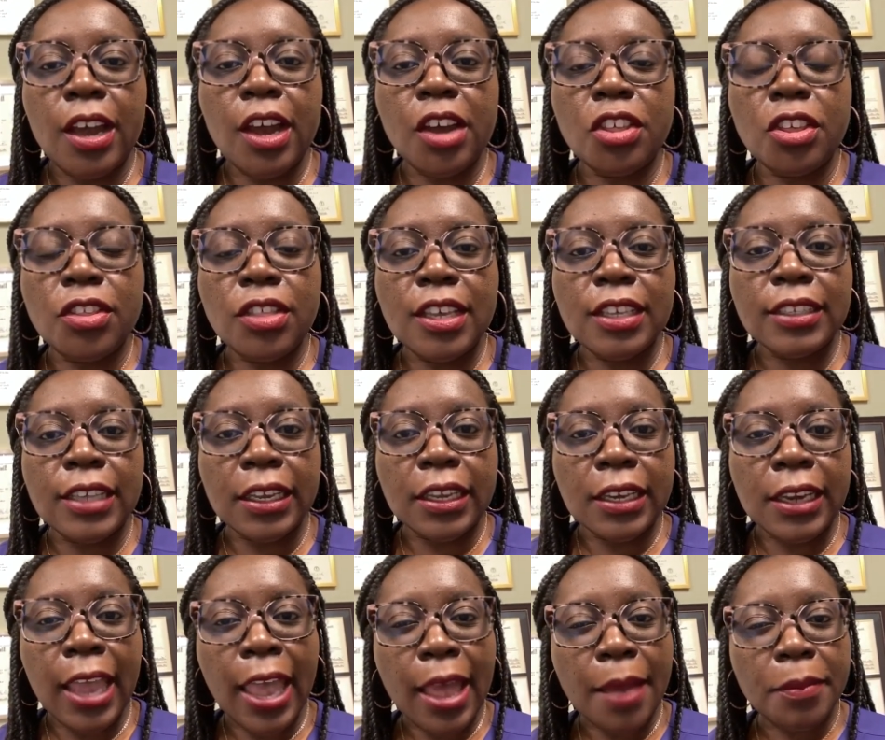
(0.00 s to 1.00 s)
Other things that
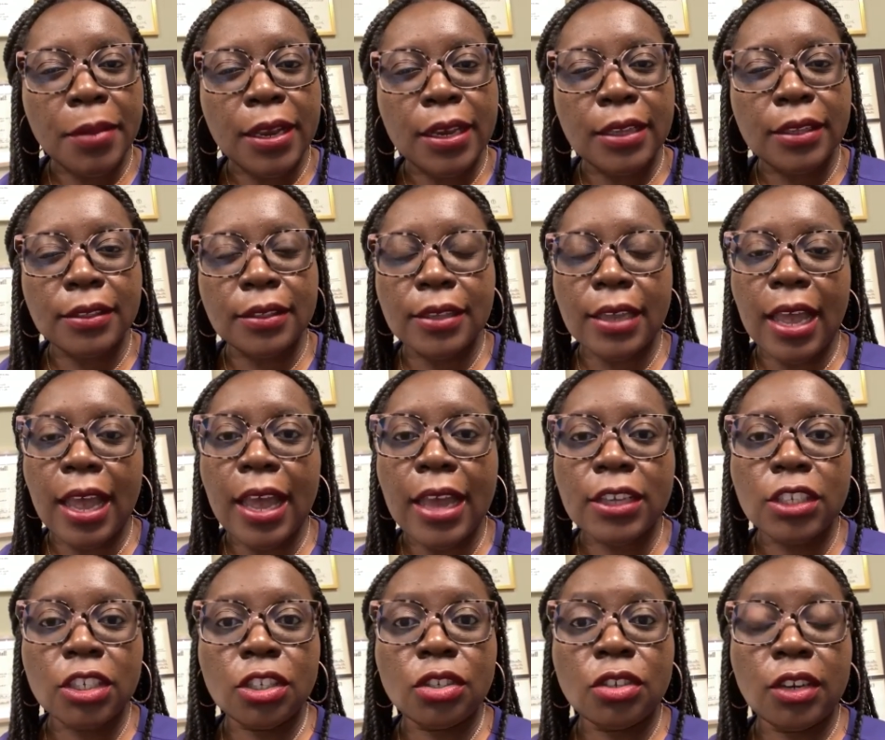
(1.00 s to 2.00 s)
can happen is the
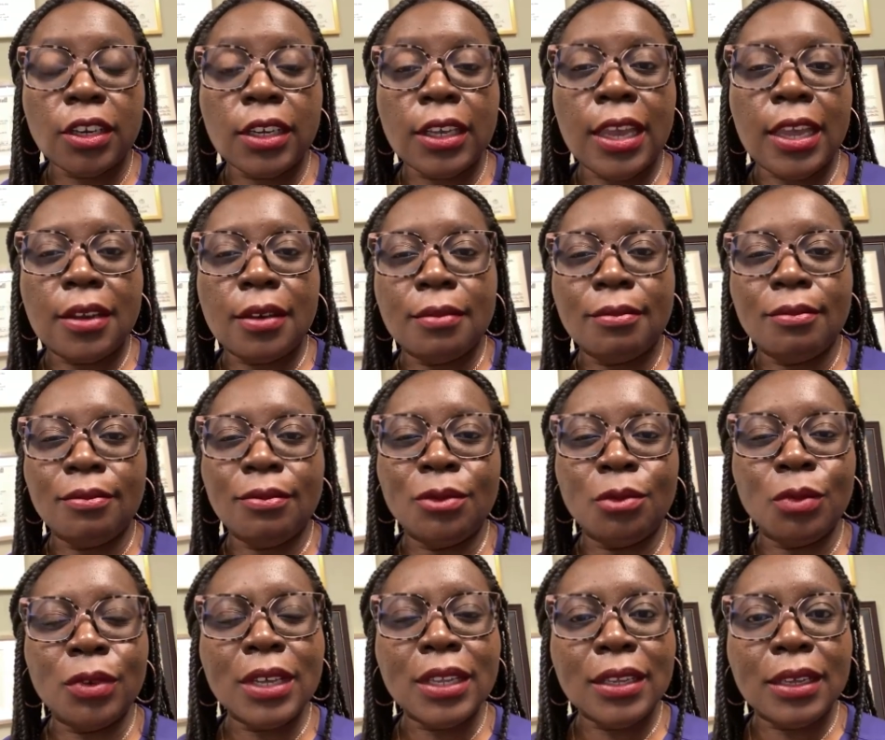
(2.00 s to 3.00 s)
eyes just start getting
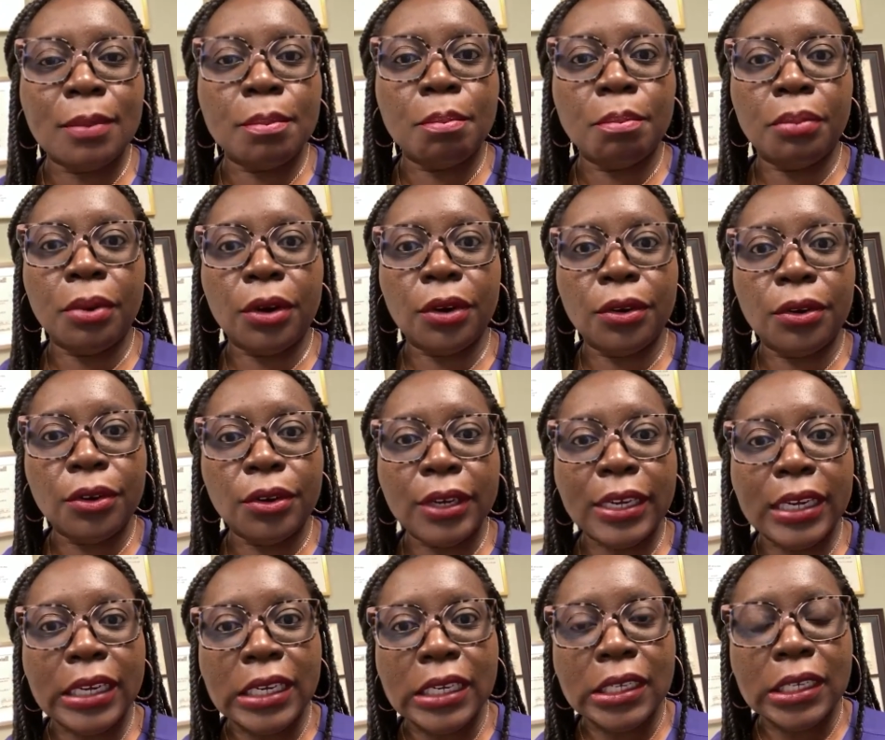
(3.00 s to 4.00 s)
really
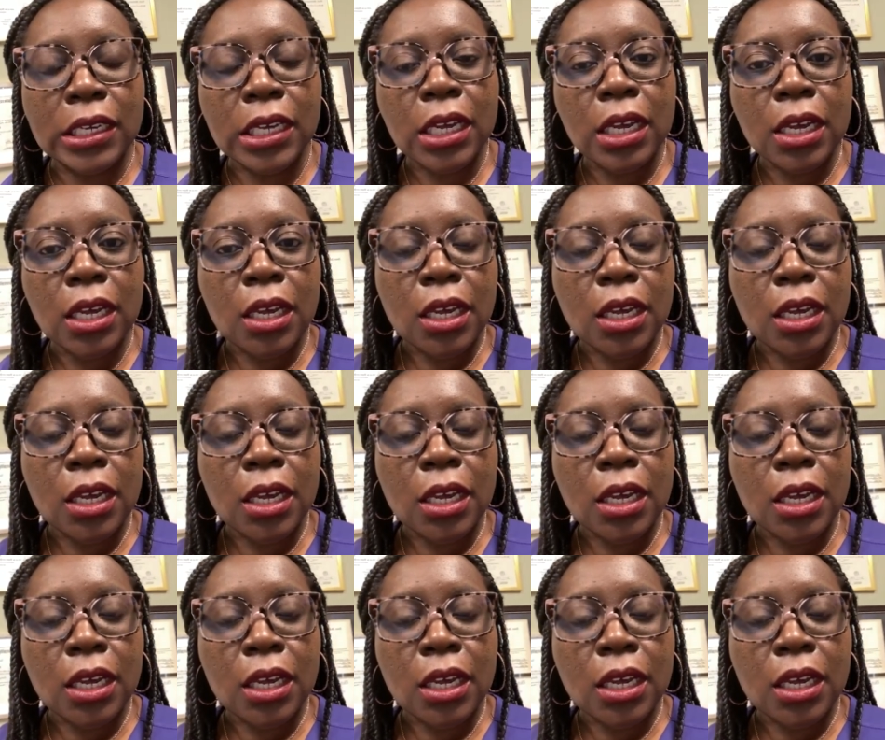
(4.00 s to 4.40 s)
burning